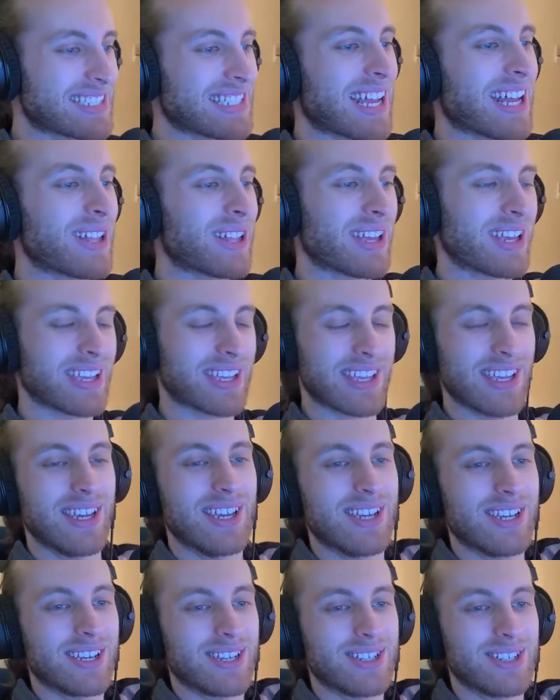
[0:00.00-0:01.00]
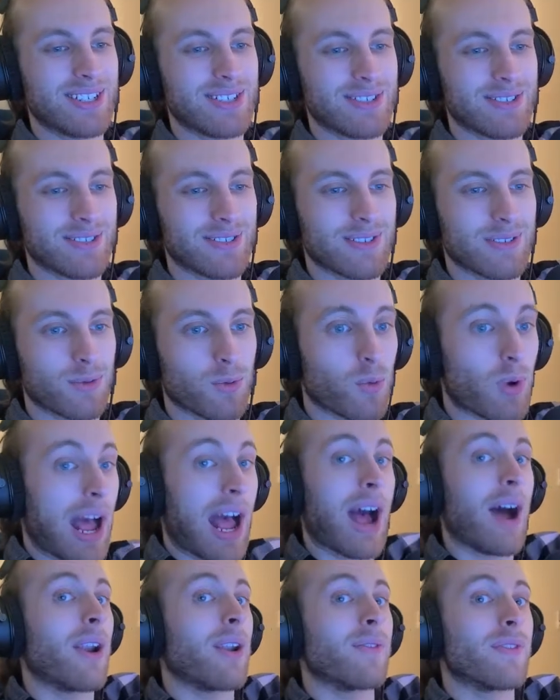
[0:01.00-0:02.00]
it's not like
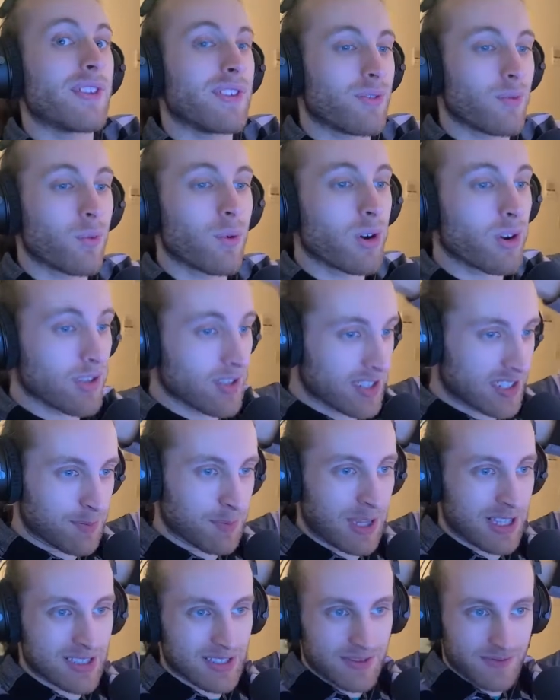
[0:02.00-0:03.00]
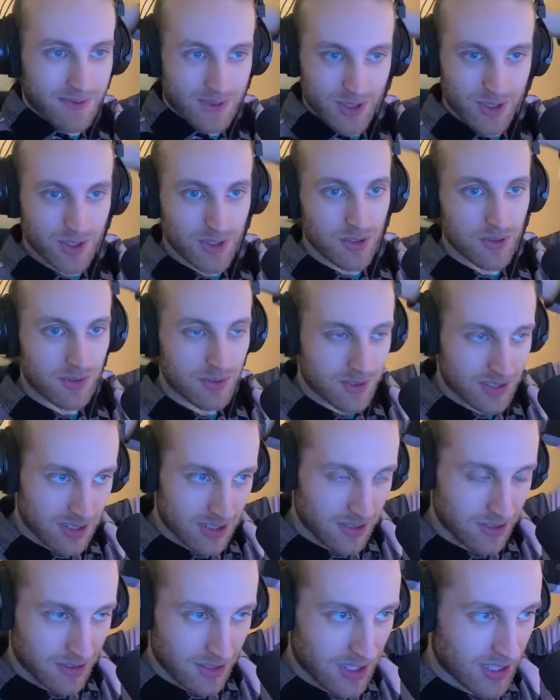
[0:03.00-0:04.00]
out of this world expensive for
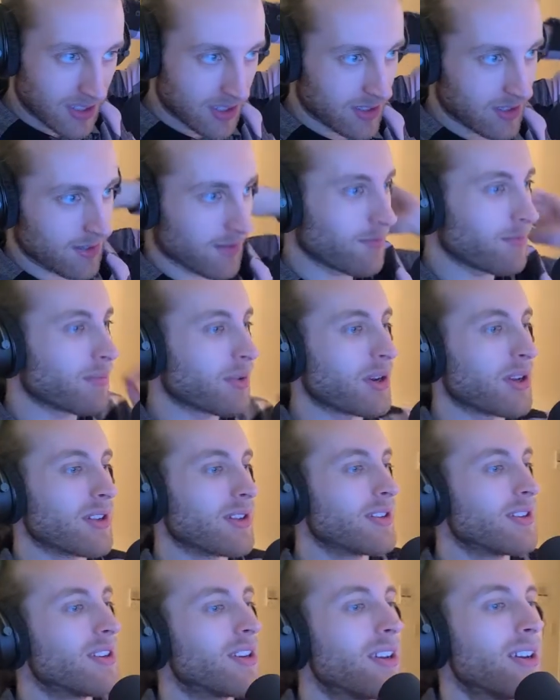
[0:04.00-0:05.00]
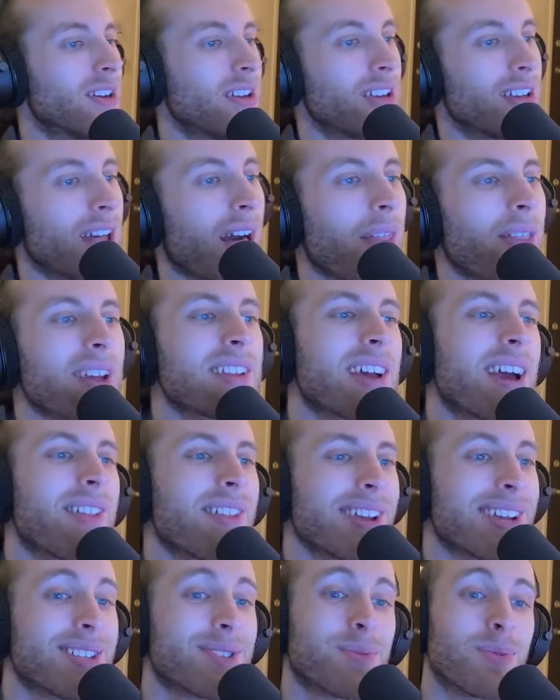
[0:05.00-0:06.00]
shoes, but I think
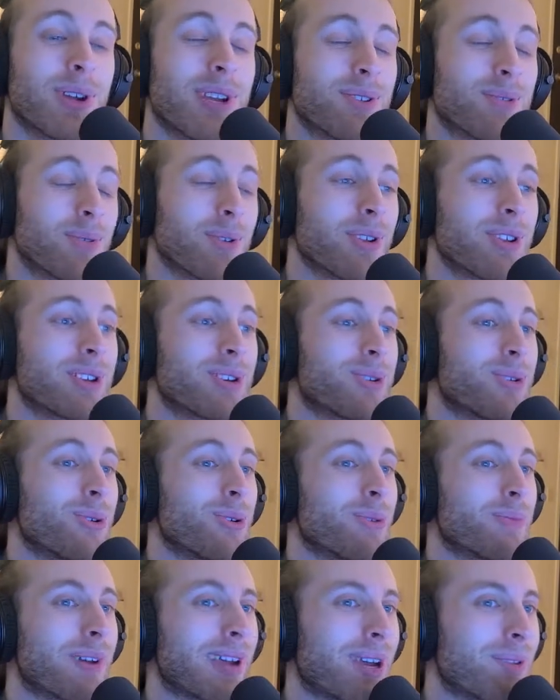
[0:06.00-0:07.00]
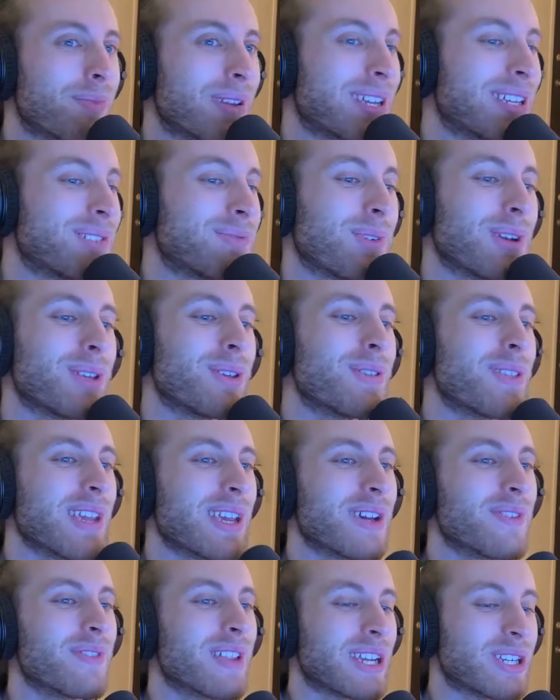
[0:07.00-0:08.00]
it's really cool, man, because when you
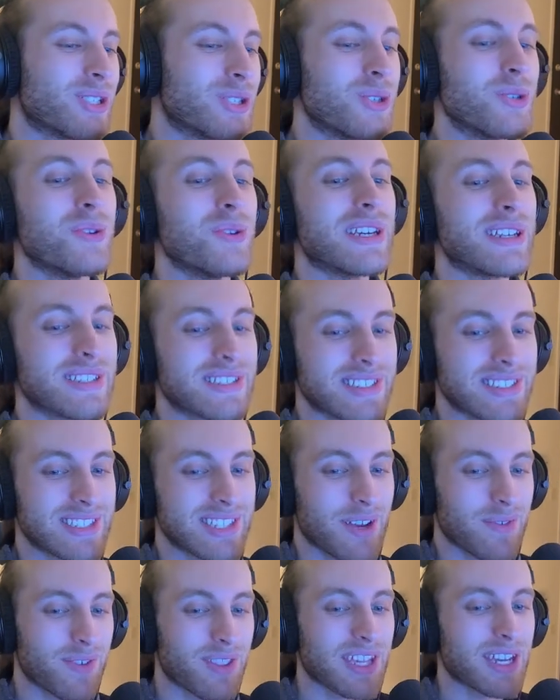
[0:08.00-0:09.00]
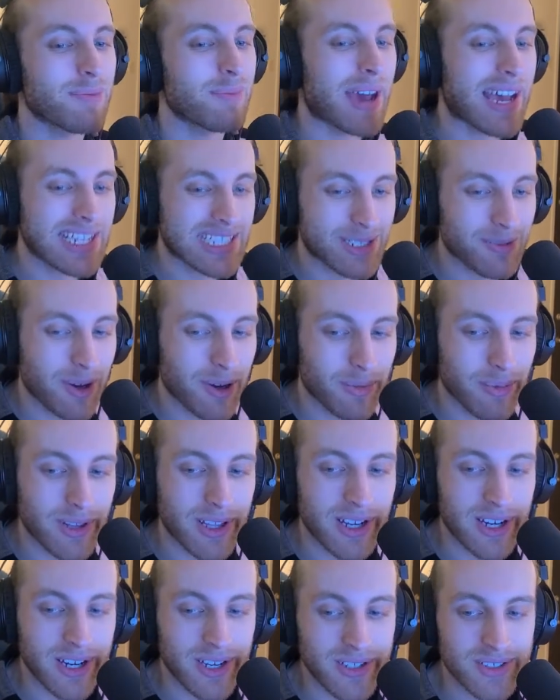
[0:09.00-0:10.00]
think of like shoe deals and stuff, you think of basketball
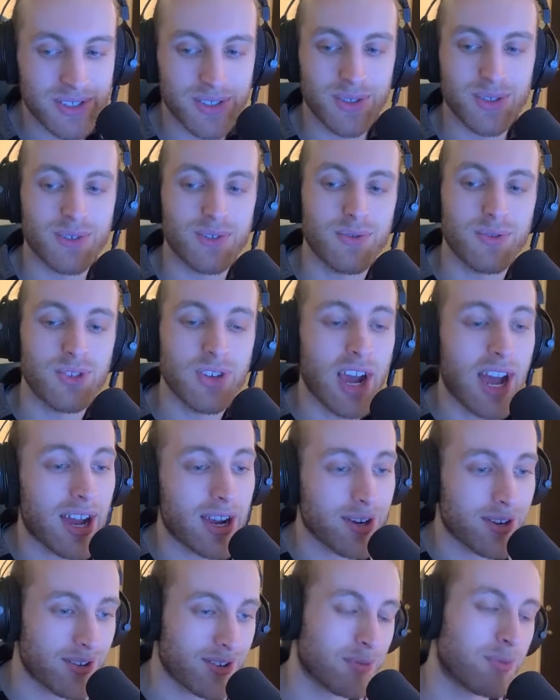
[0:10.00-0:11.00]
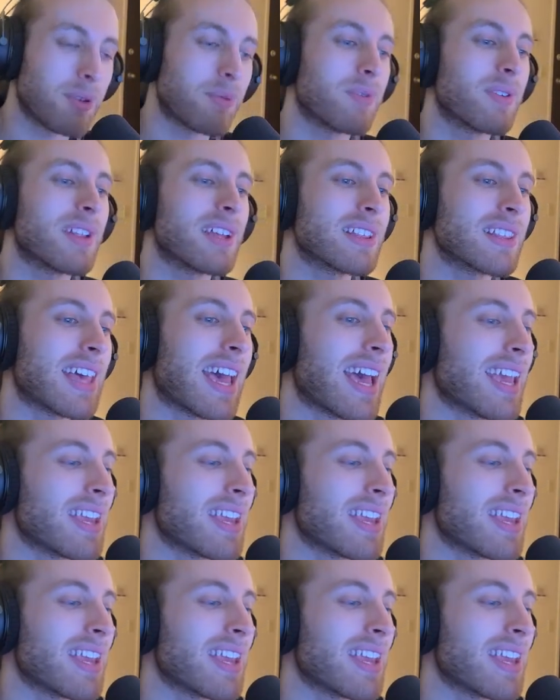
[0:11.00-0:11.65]
players or joggers or people like